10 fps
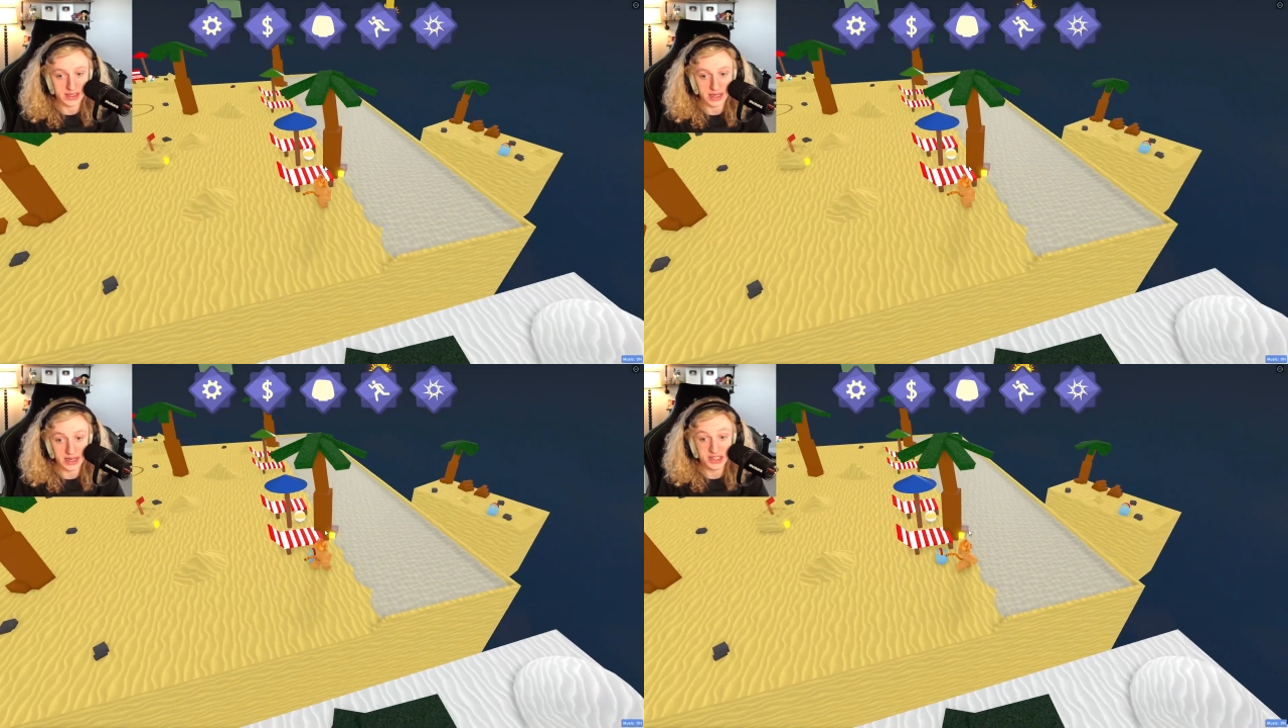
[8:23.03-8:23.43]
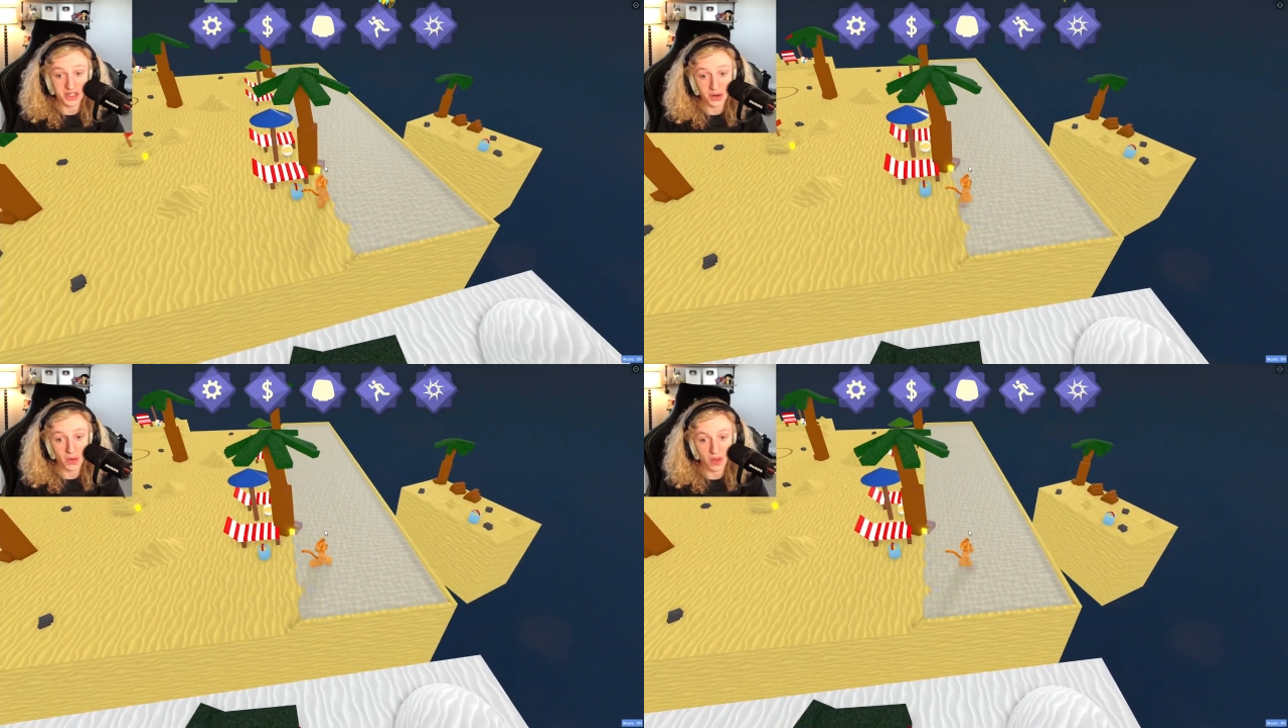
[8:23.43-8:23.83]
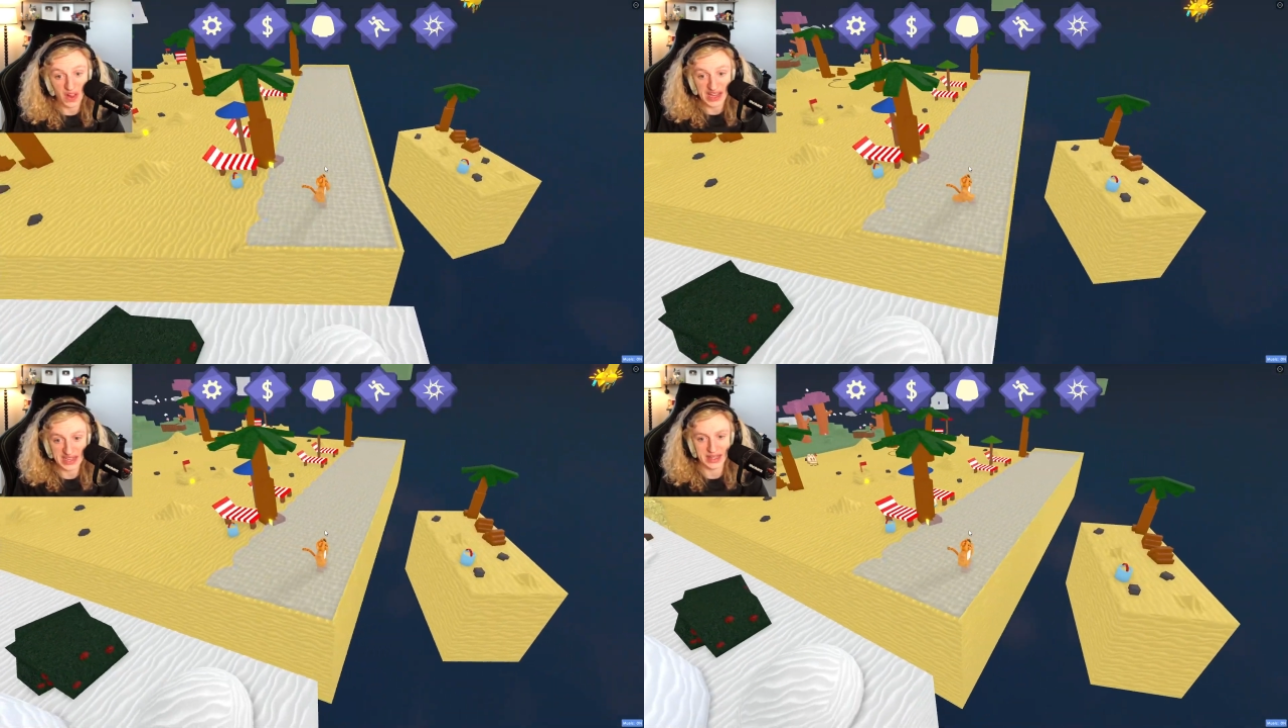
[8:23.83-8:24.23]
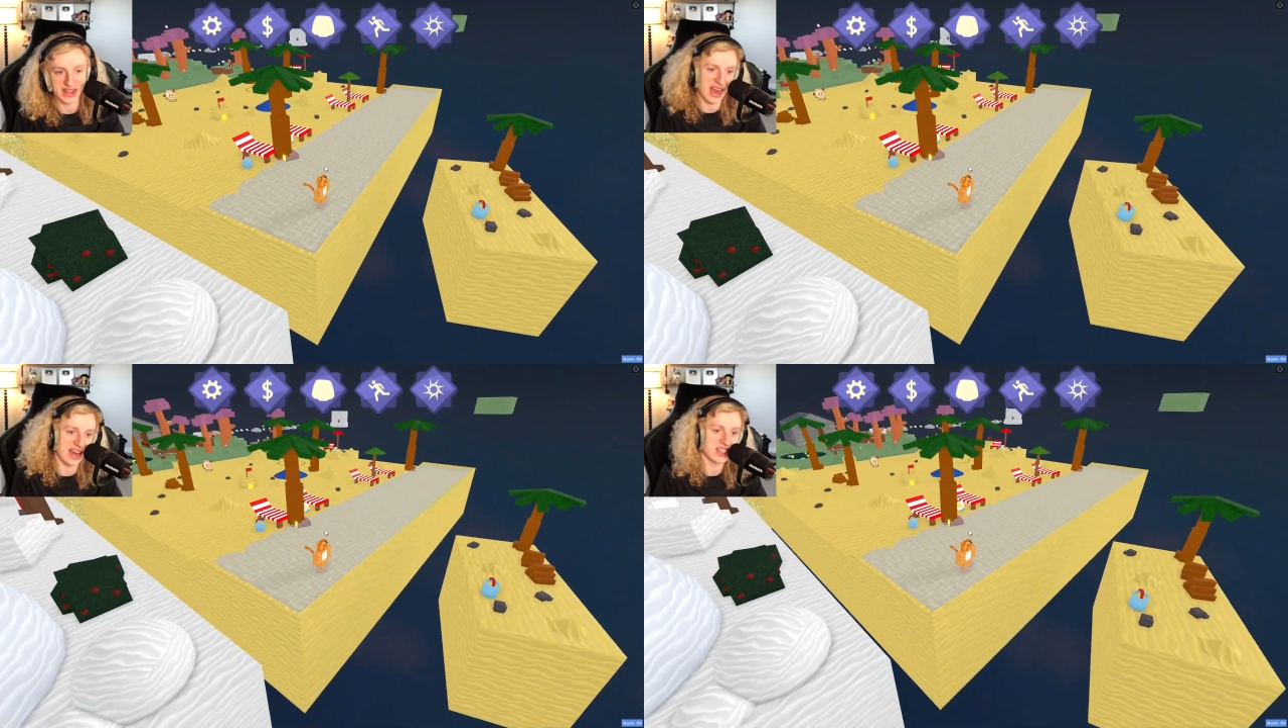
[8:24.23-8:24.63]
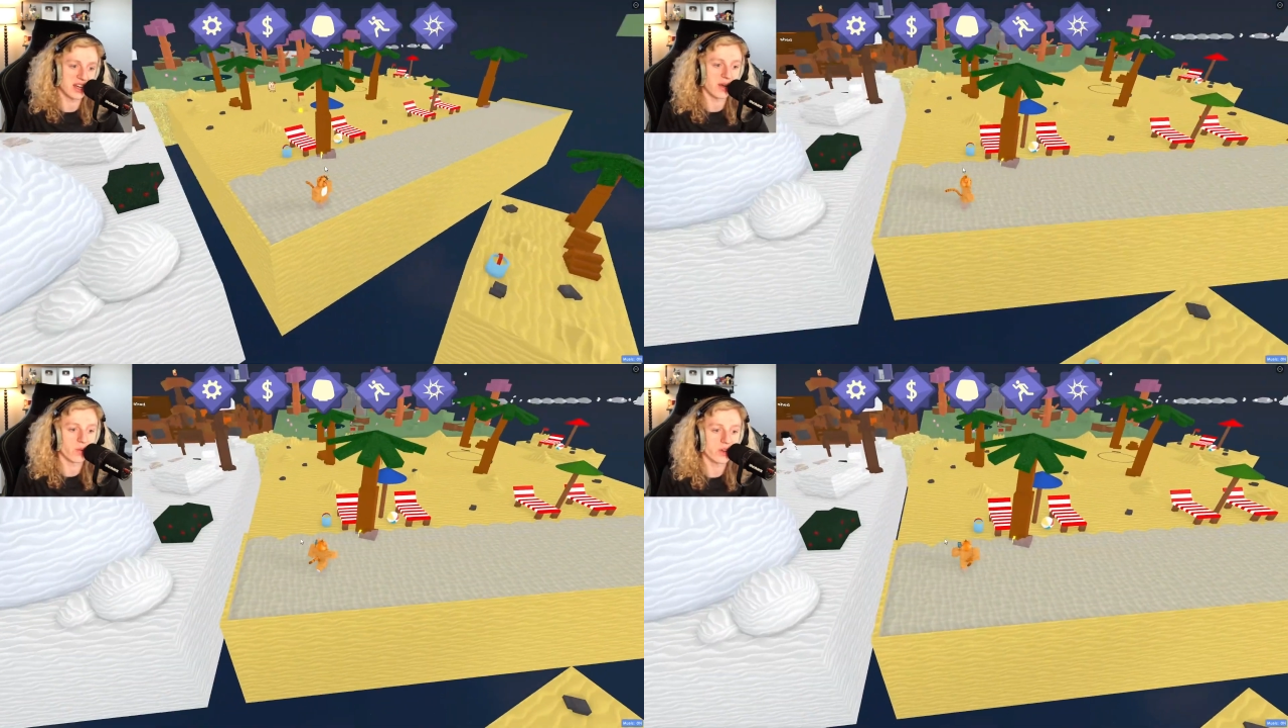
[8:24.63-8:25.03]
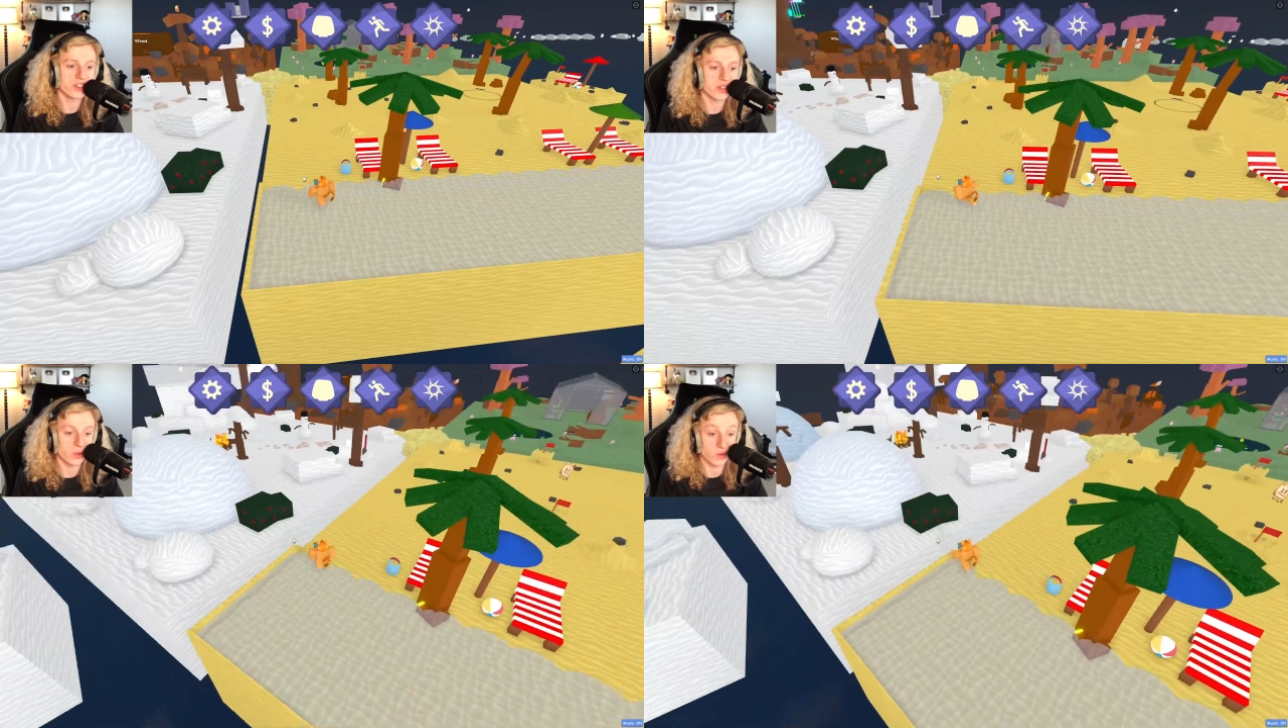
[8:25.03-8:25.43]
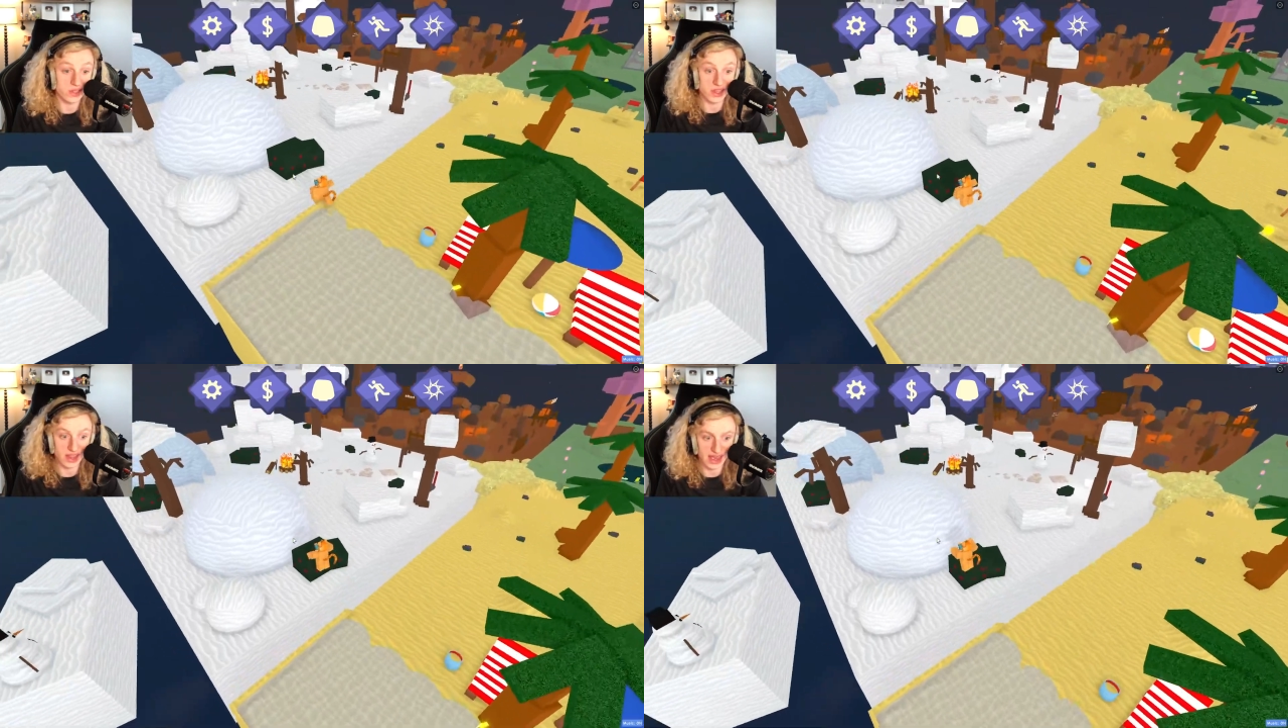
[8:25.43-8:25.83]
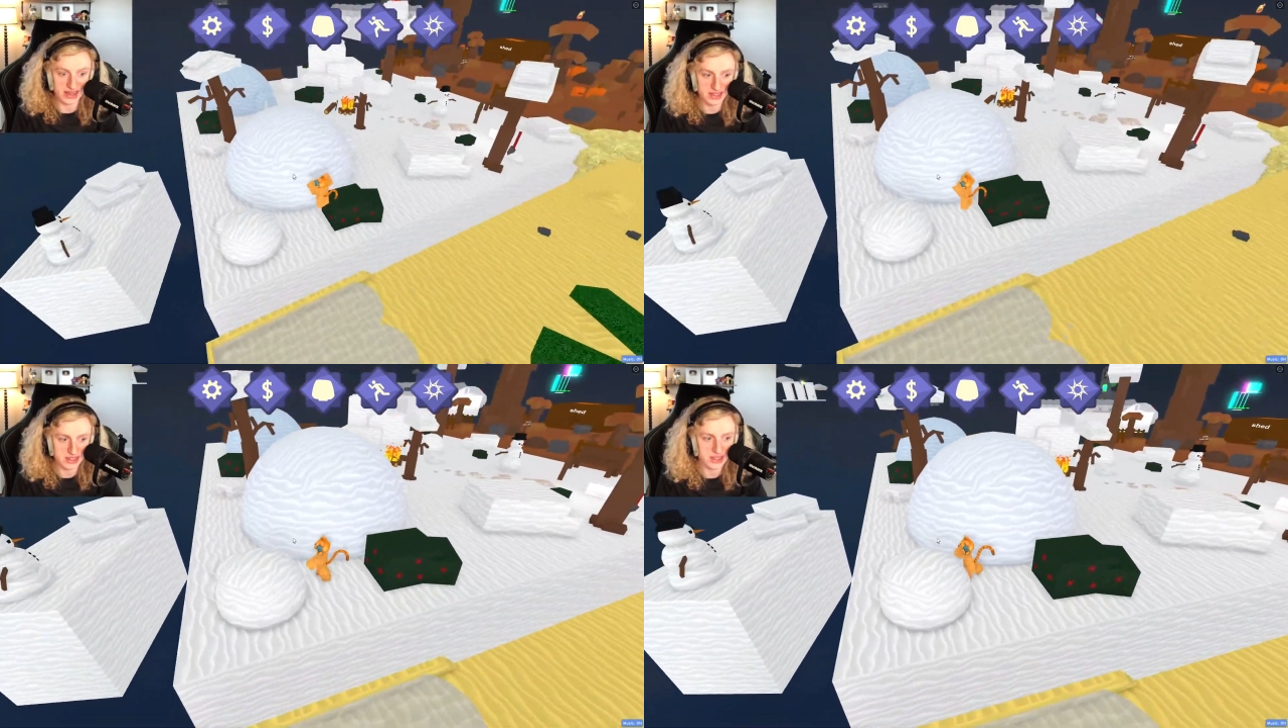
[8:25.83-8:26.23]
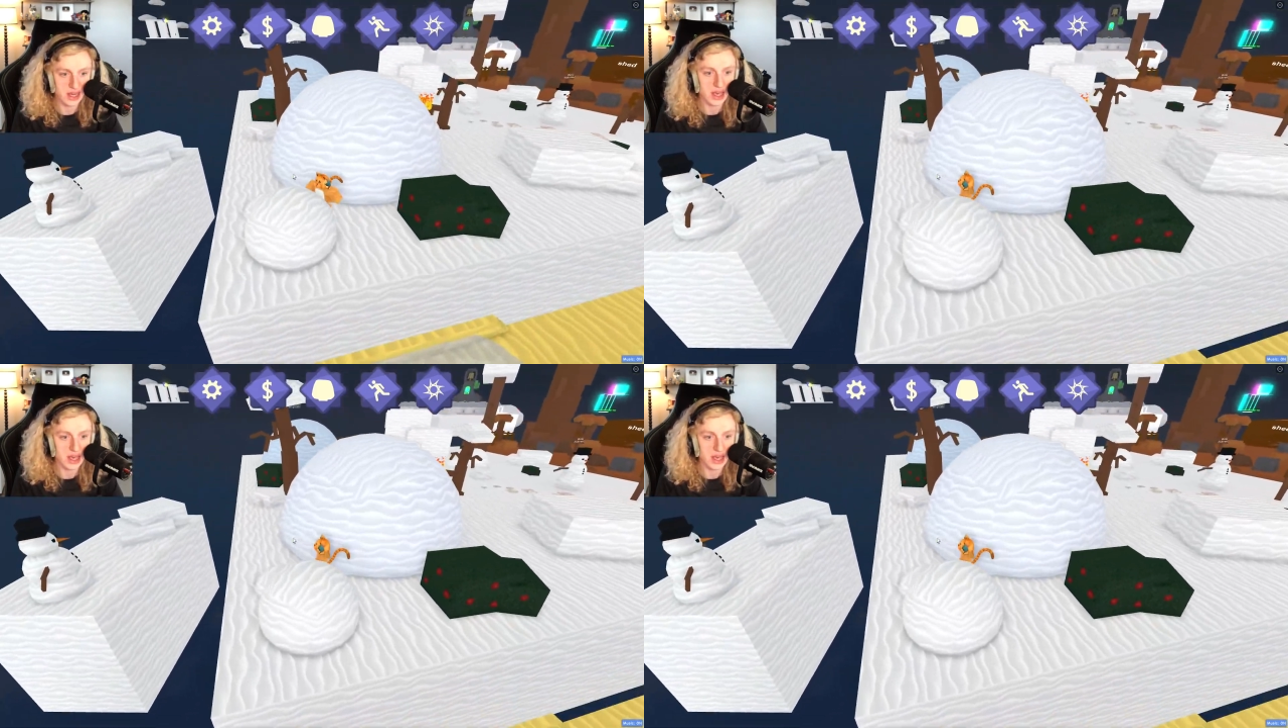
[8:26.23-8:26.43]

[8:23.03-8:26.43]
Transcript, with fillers: and I don't like that. I wish there was less,